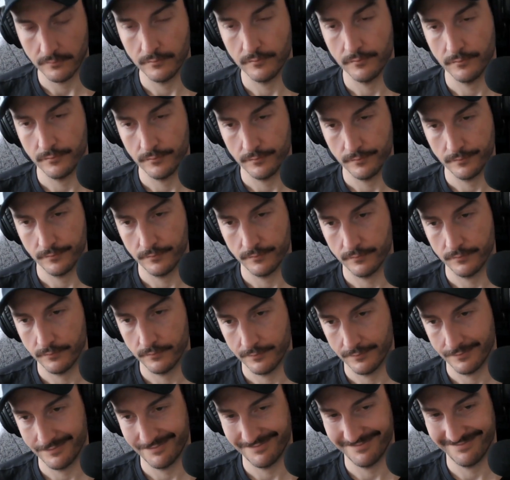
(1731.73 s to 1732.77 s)

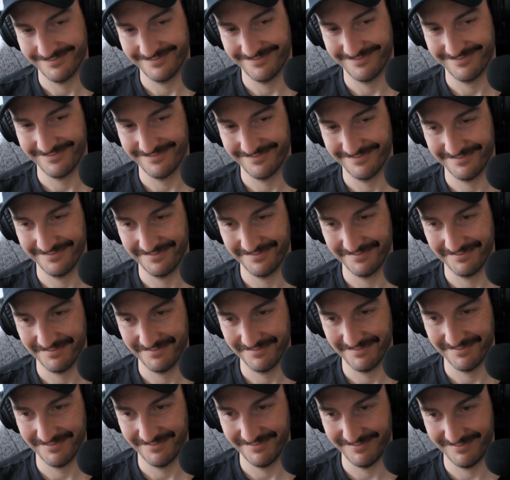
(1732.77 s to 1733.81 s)

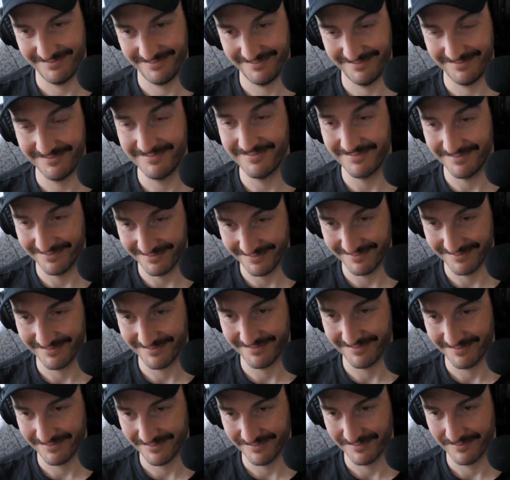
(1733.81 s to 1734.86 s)

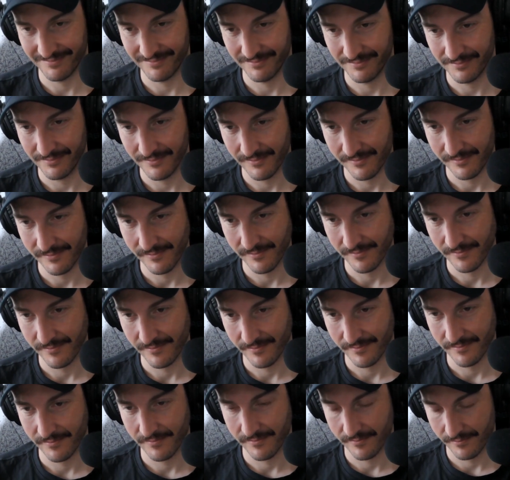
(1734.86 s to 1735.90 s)

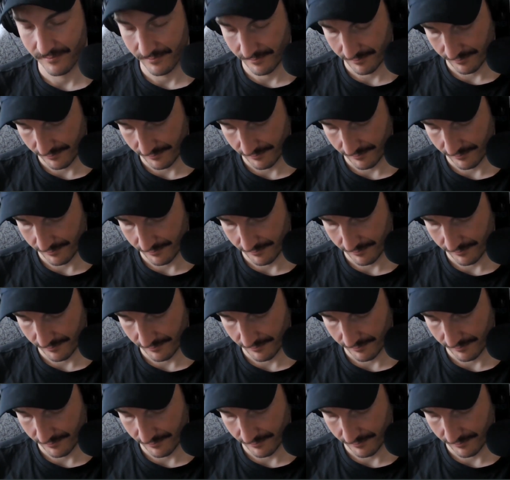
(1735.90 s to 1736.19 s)
This person isn't speaking.